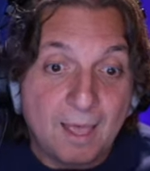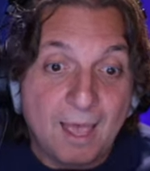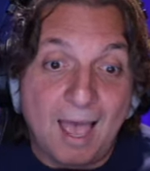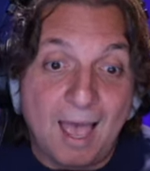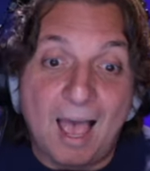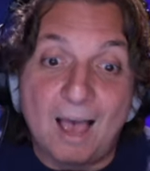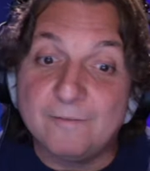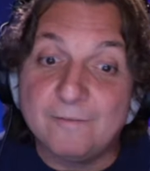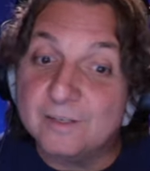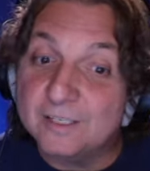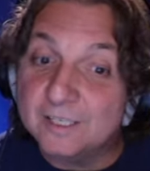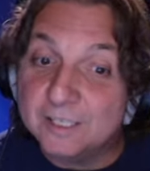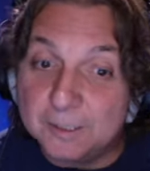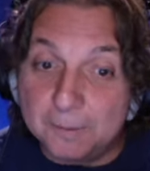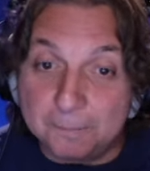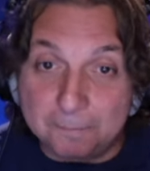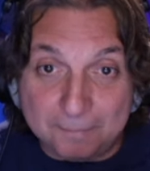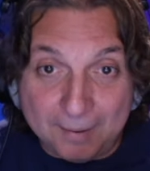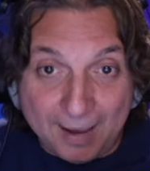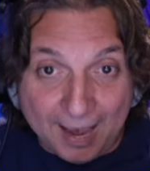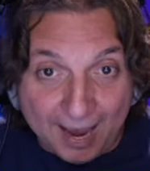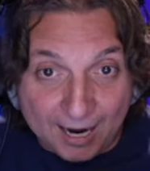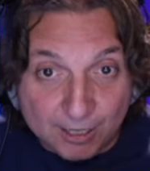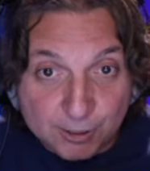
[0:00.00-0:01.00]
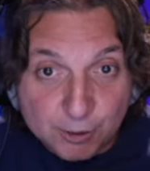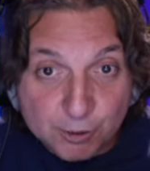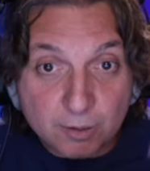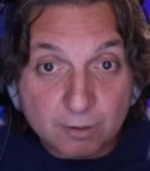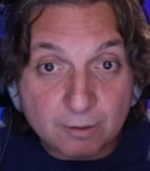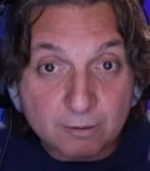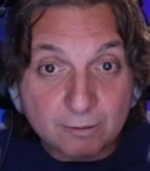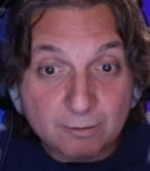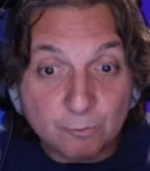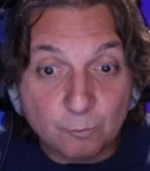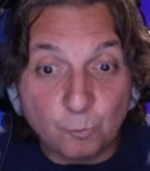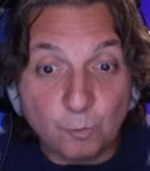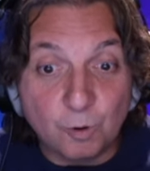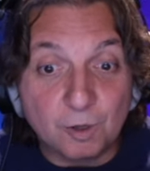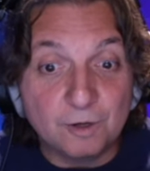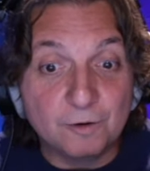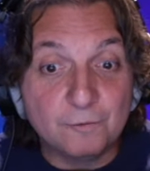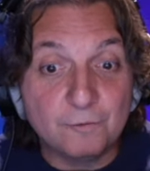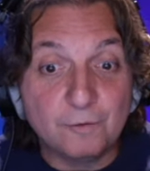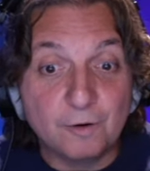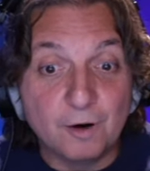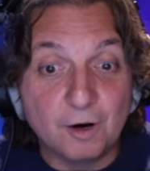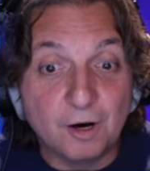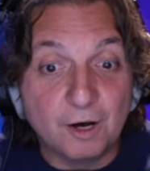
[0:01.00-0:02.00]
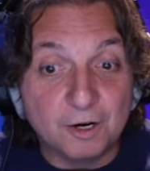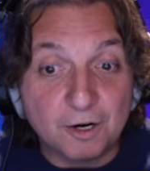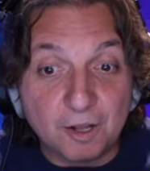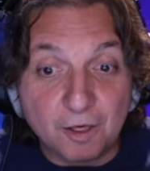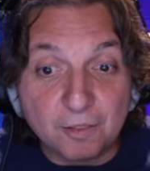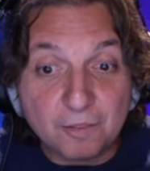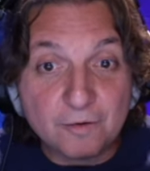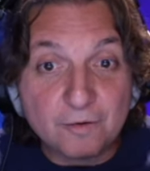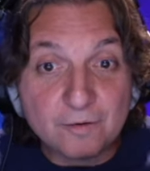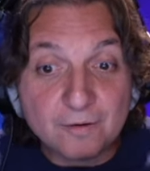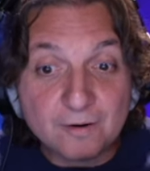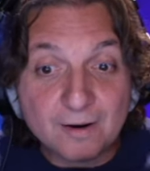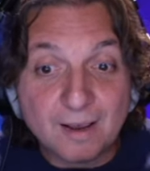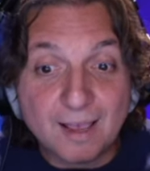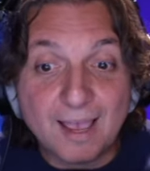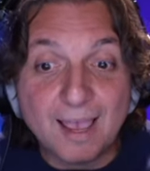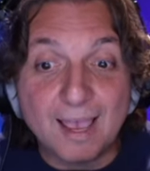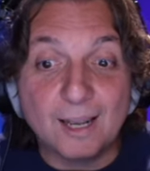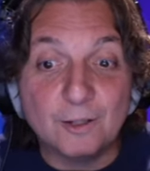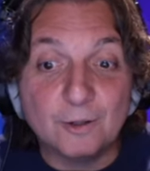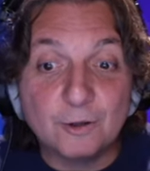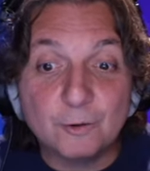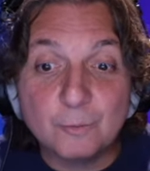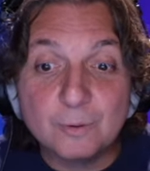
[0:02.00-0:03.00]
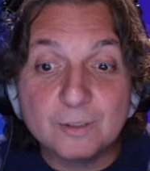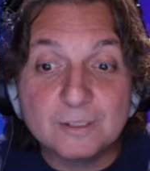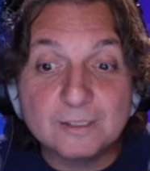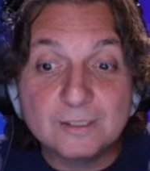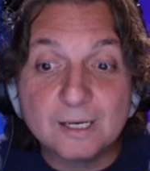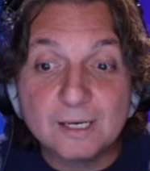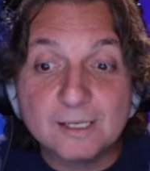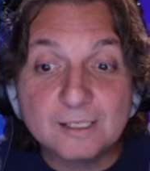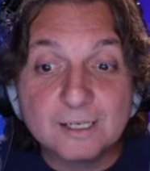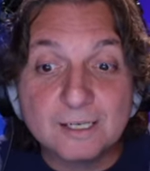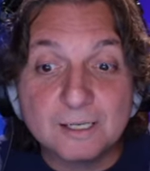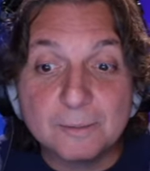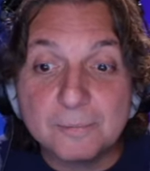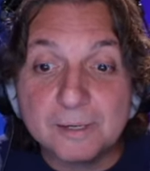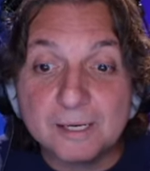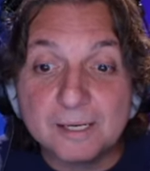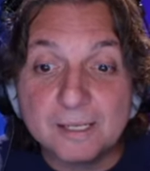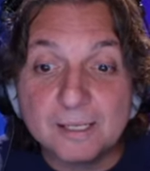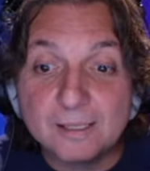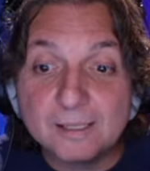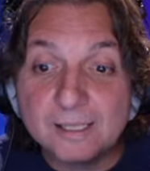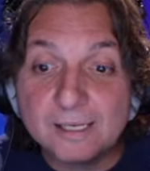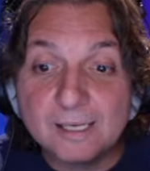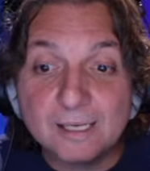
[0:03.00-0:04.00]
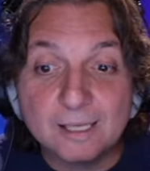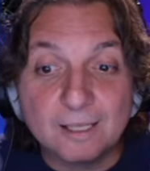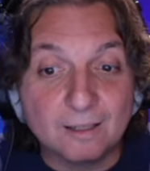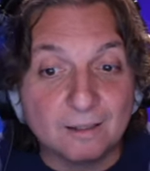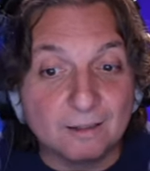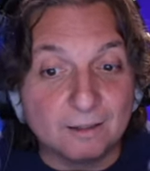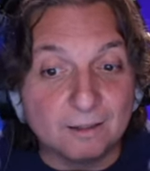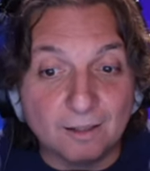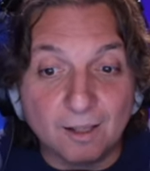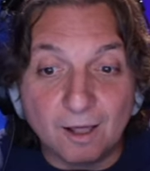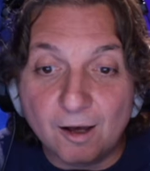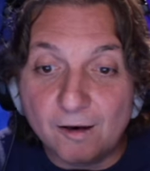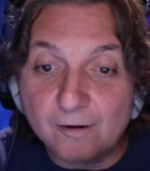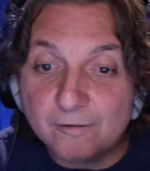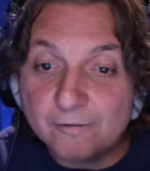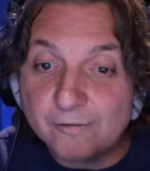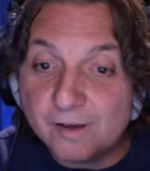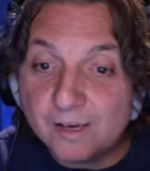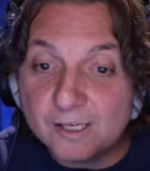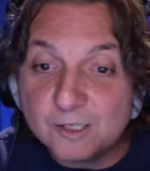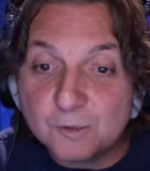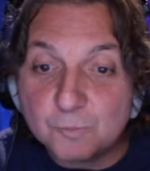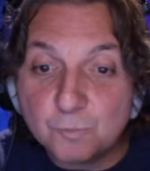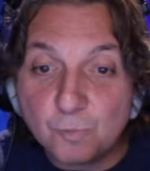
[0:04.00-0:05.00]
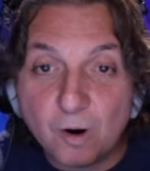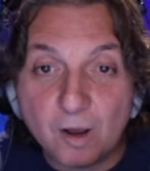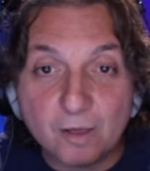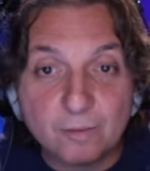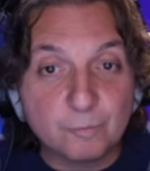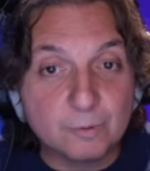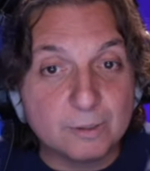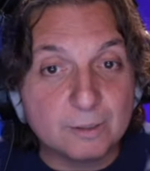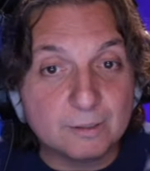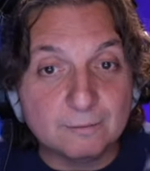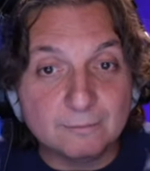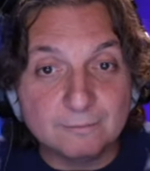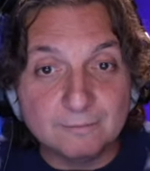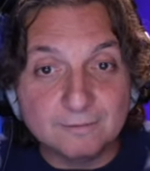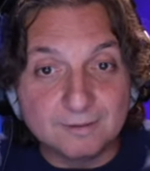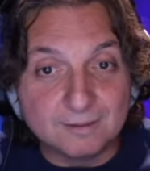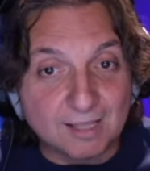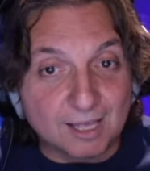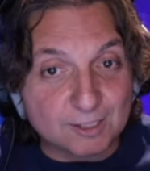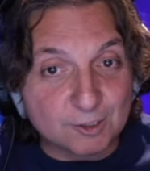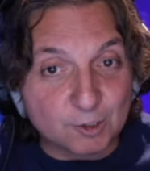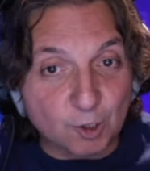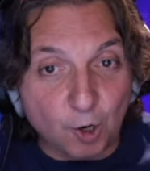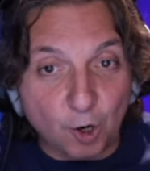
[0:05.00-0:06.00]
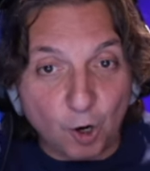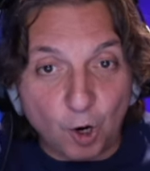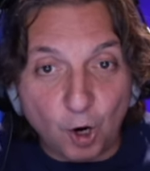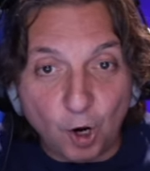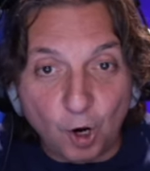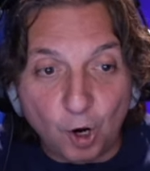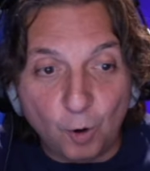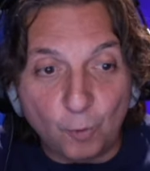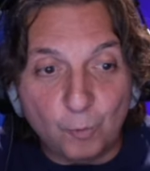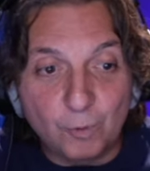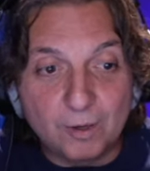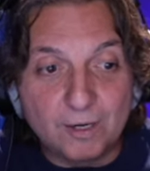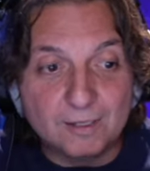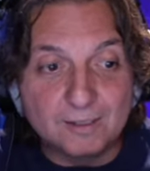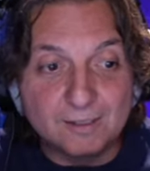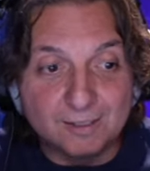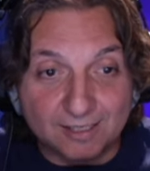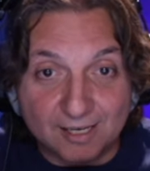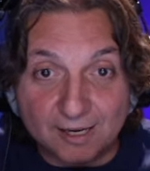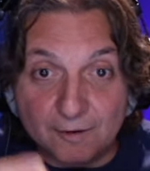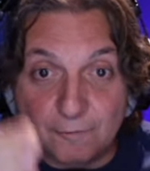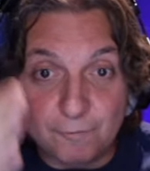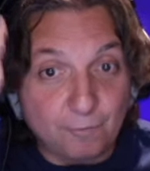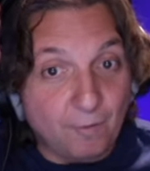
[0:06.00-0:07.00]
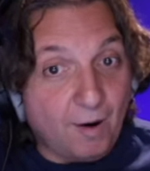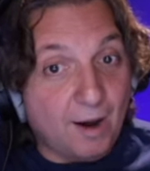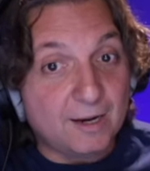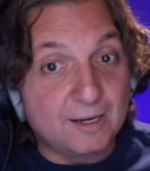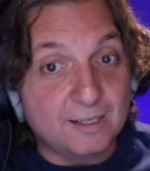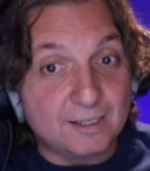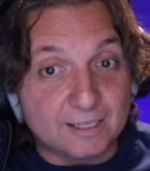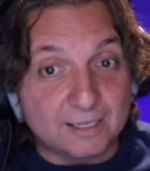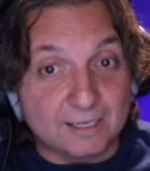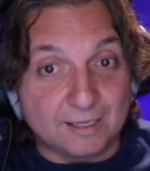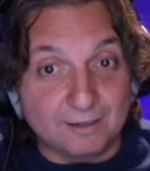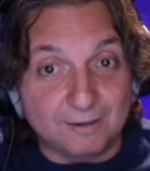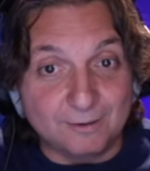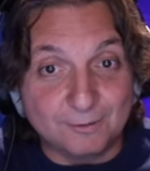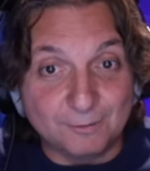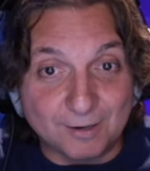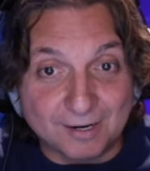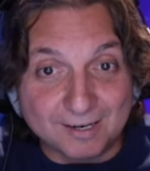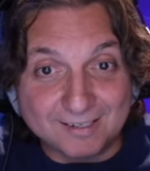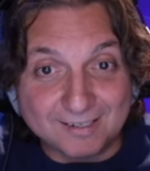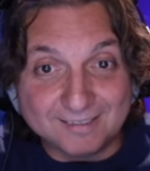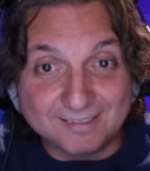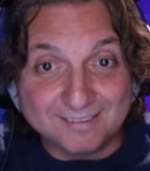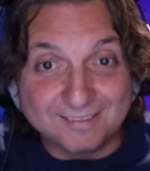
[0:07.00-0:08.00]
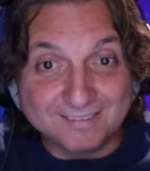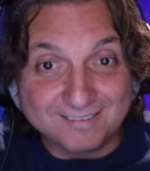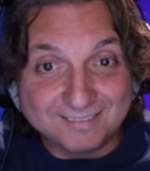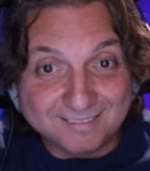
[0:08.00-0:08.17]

Having compassion one of another. And look what he says immediately, love as brethren. That's always, see, finally, right?